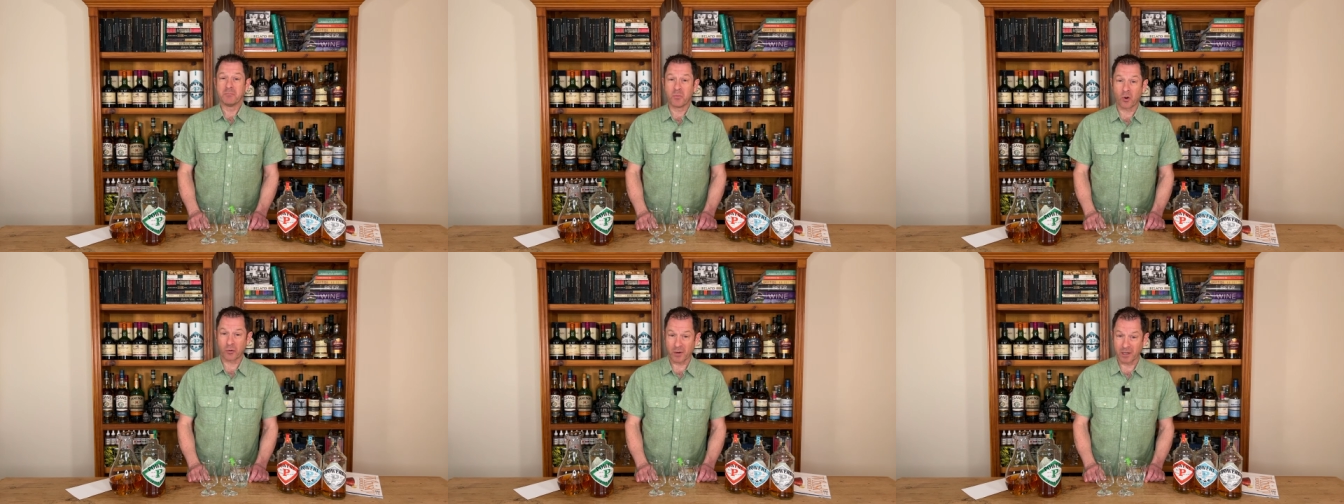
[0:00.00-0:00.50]

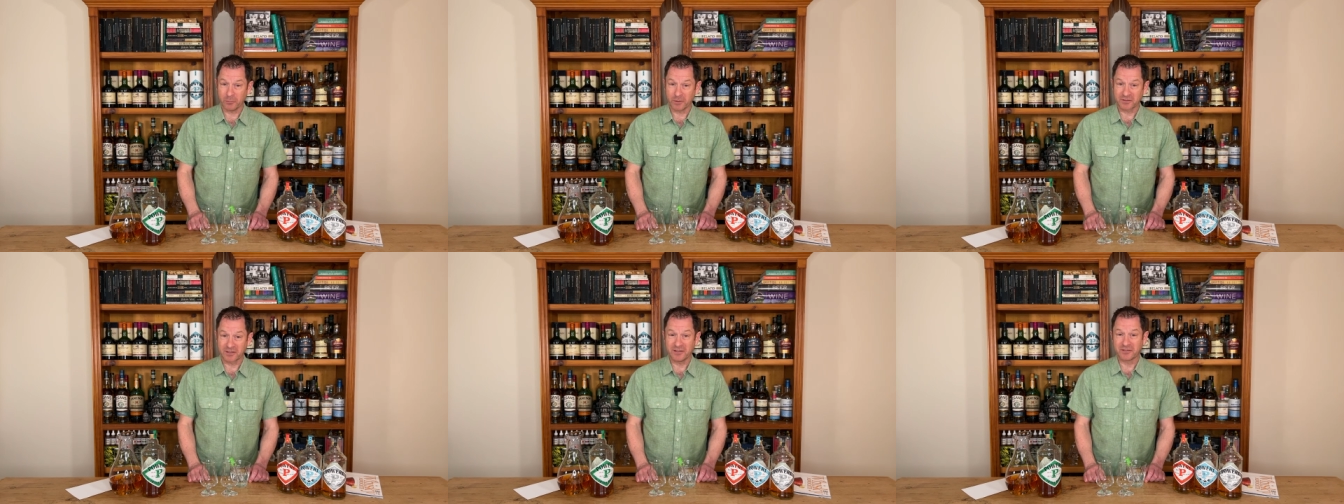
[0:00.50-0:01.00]
more rye
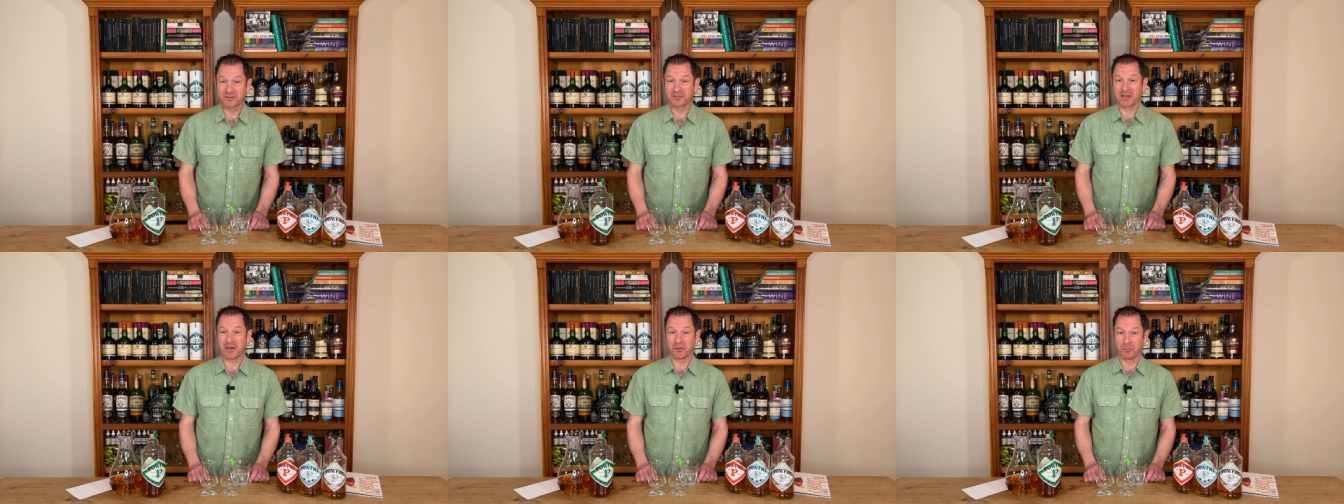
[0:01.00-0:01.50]

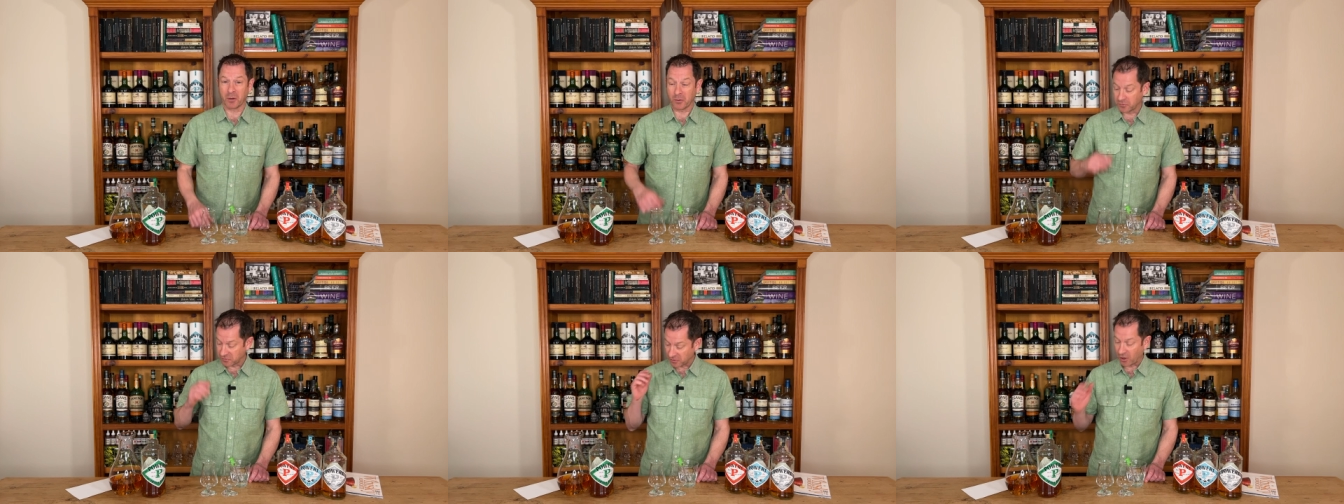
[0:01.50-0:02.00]
whiskies down the
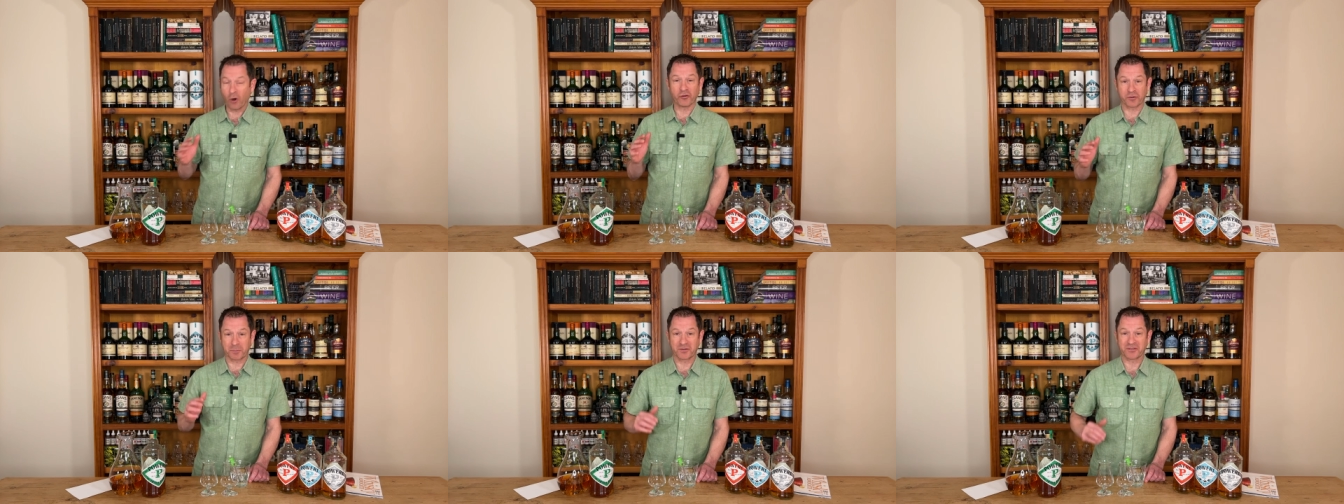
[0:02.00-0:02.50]
road, one
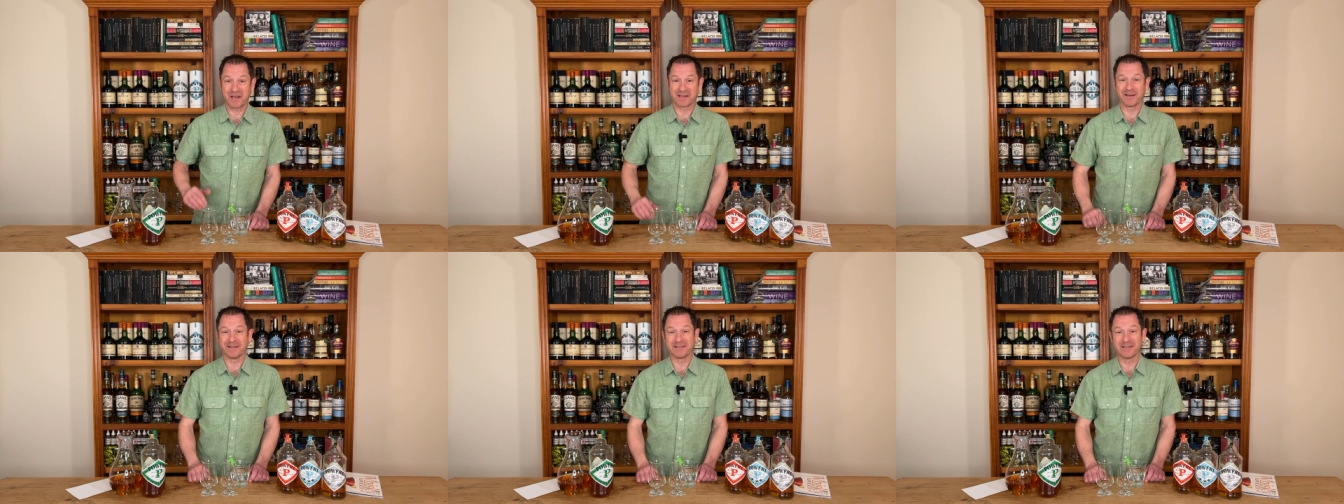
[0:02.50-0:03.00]
hundred
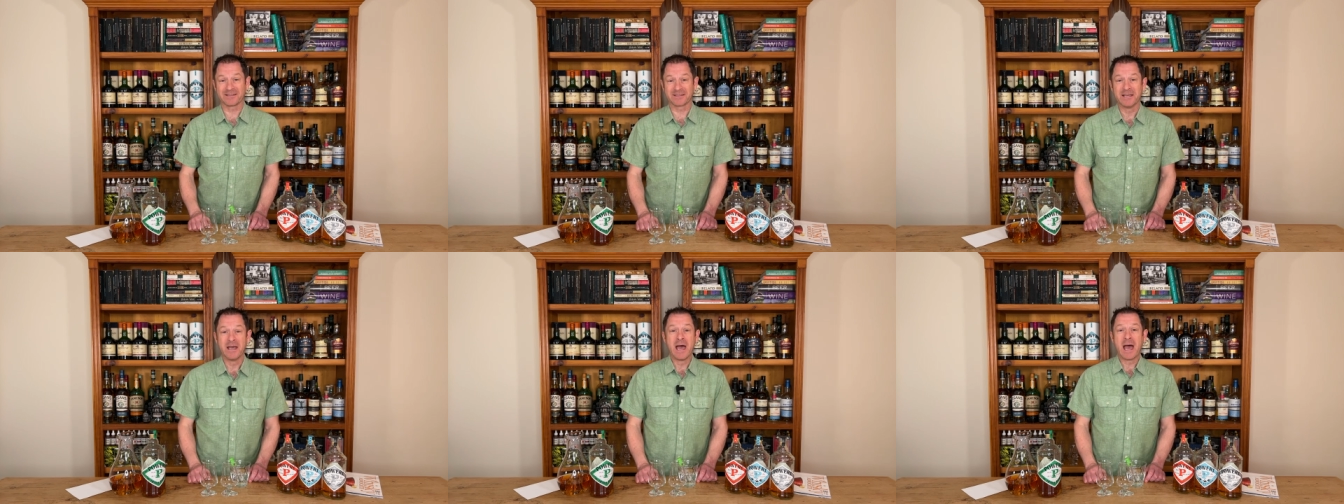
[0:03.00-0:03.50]
percent like
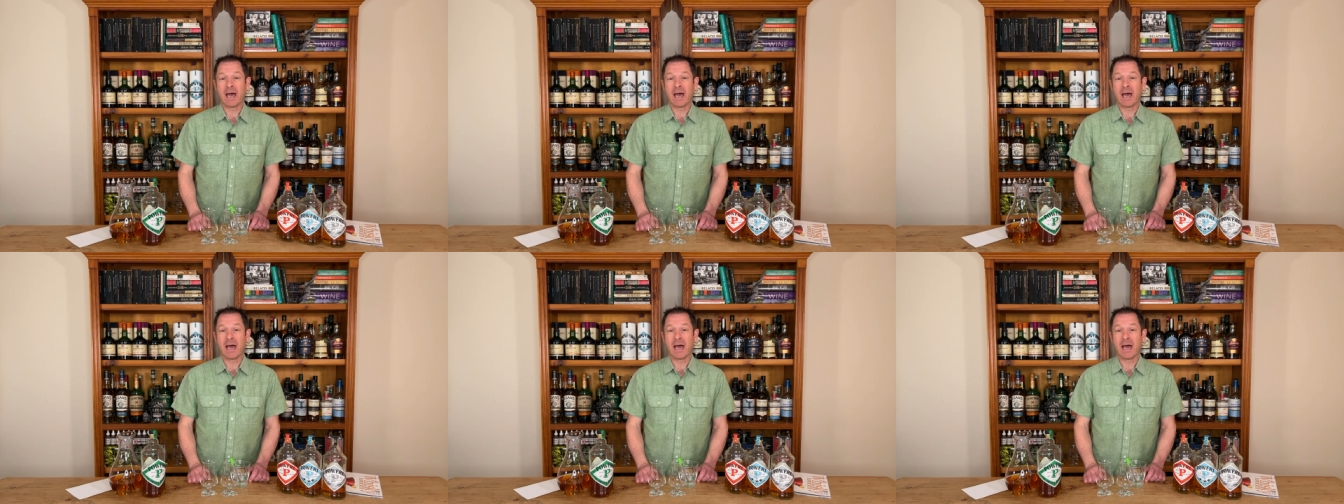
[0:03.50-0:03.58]
this,